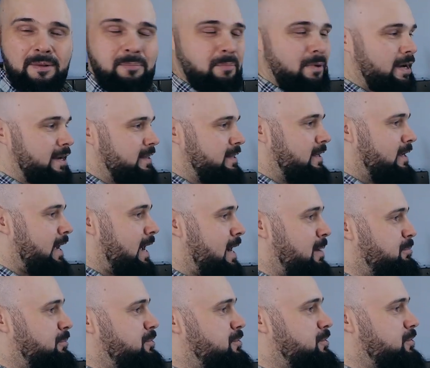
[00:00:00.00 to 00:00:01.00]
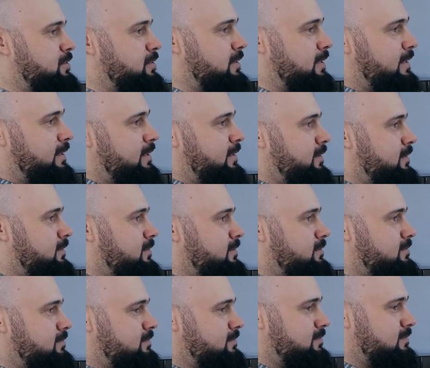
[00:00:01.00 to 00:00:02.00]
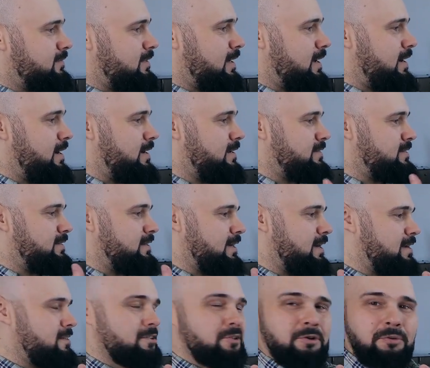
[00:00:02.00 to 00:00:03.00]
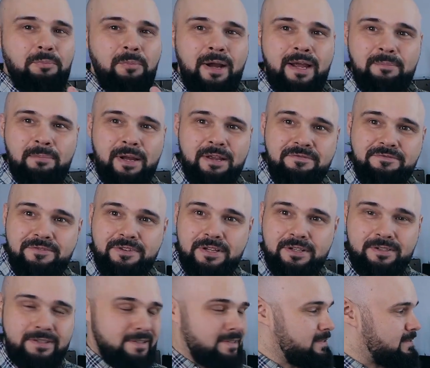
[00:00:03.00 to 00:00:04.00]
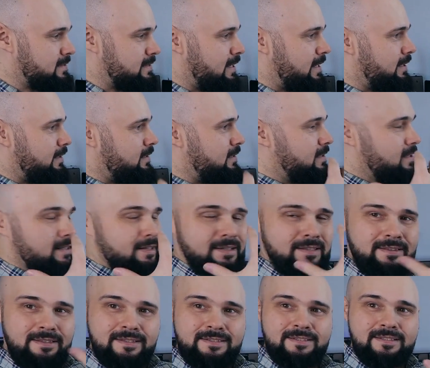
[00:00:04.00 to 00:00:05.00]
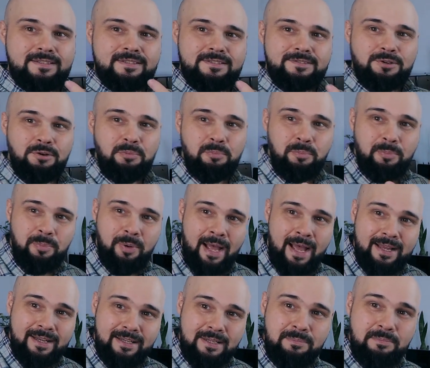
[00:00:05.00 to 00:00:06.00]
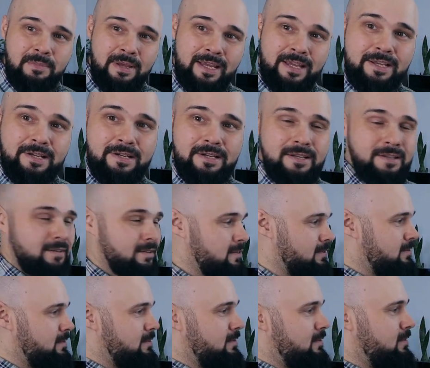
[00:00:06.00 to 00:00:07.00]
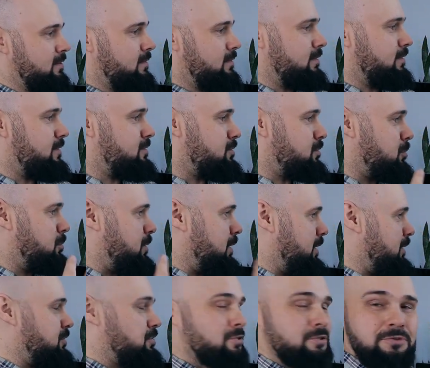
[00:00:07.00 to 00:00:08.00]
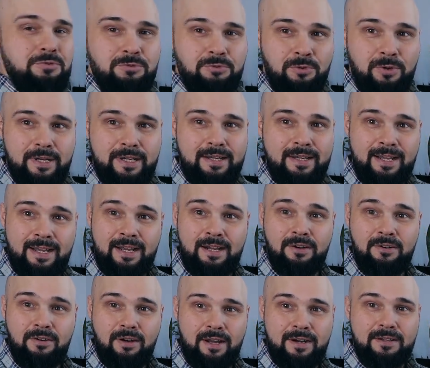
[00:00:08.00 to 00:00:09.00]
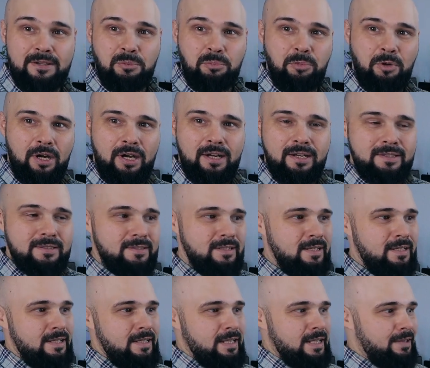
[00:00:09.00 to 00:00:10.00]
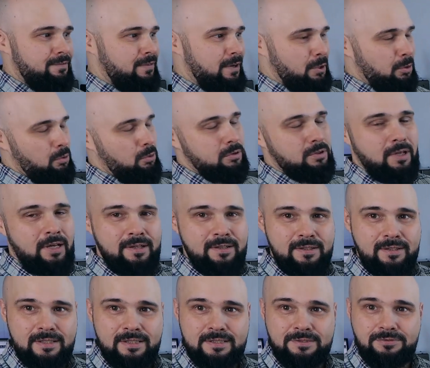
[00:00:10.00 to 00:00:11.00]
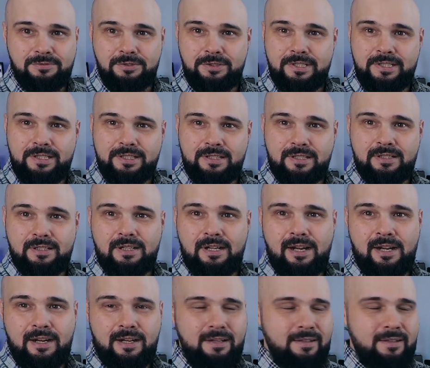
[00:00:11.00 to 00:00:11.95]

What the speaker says: buy that Aperture. And I don't know, my fear is that this is so badly made. There's so many issues right now out of the box. If I hold on to this for a year,